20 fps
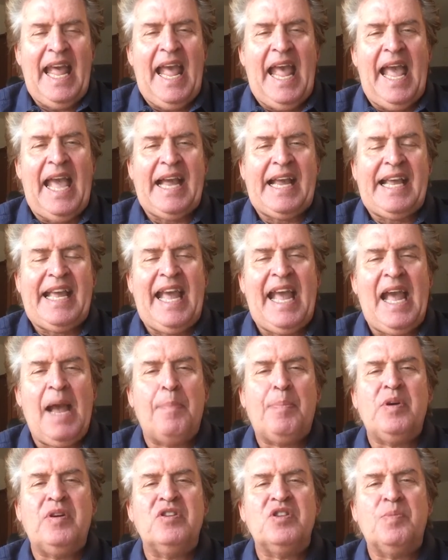At
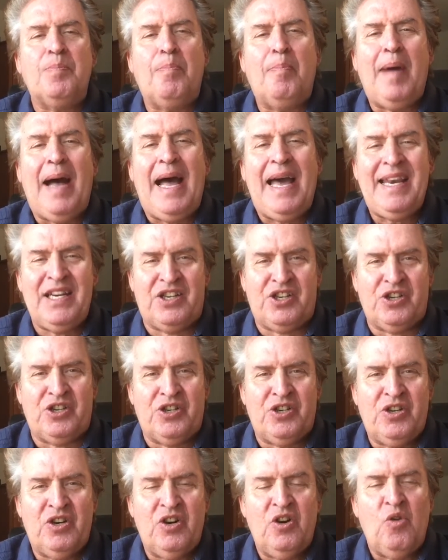Cappers
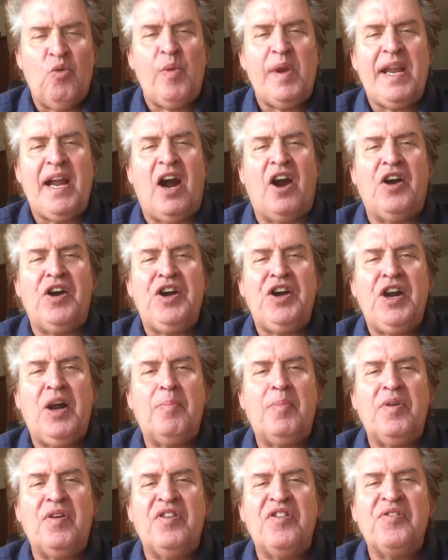Monitor, we are
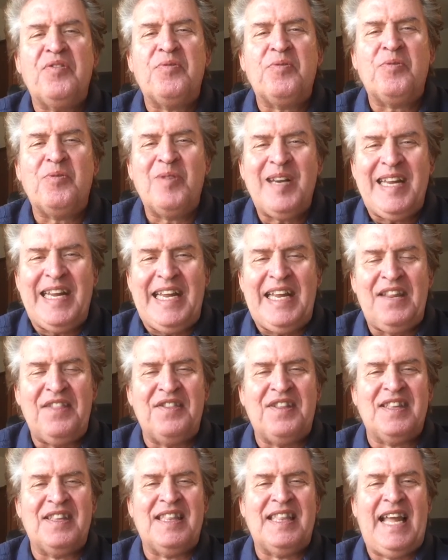number three.
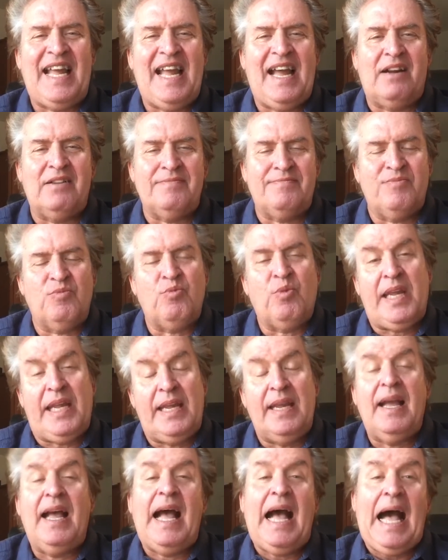The la
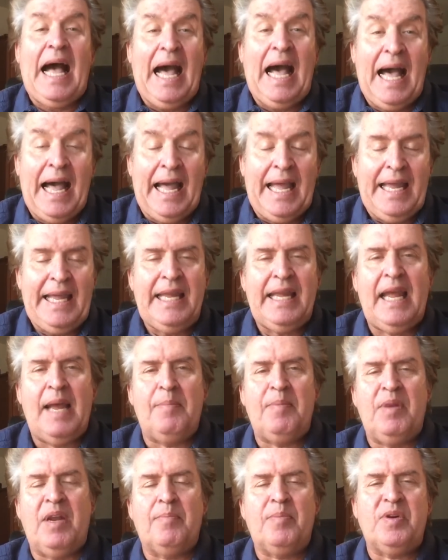we I
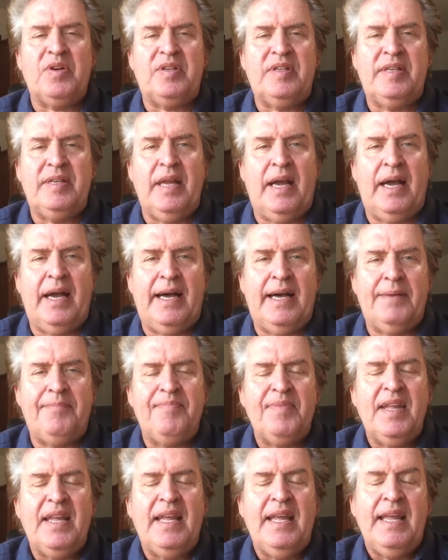am number uh,
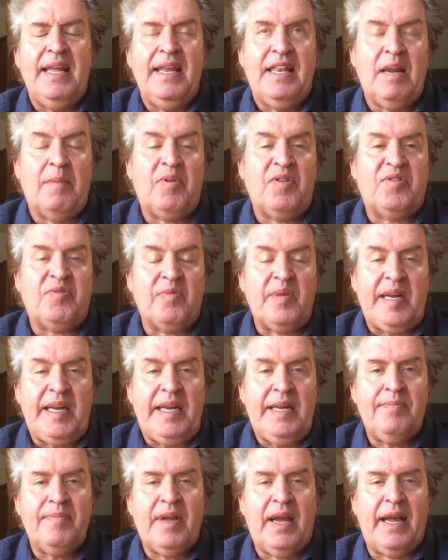number
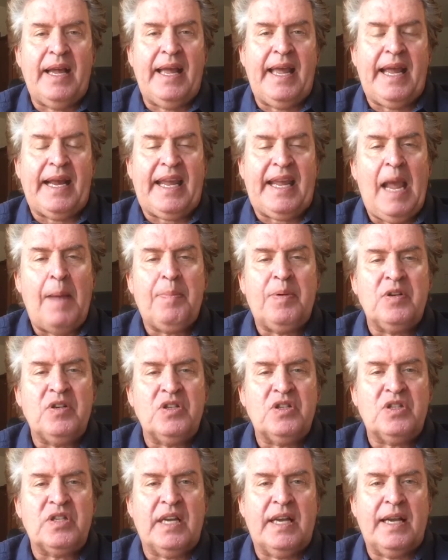three at
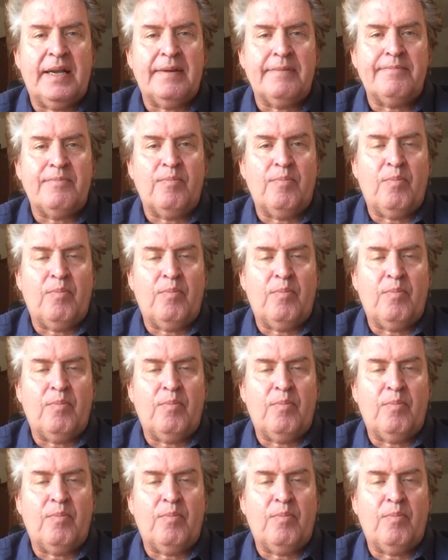Cappers uh,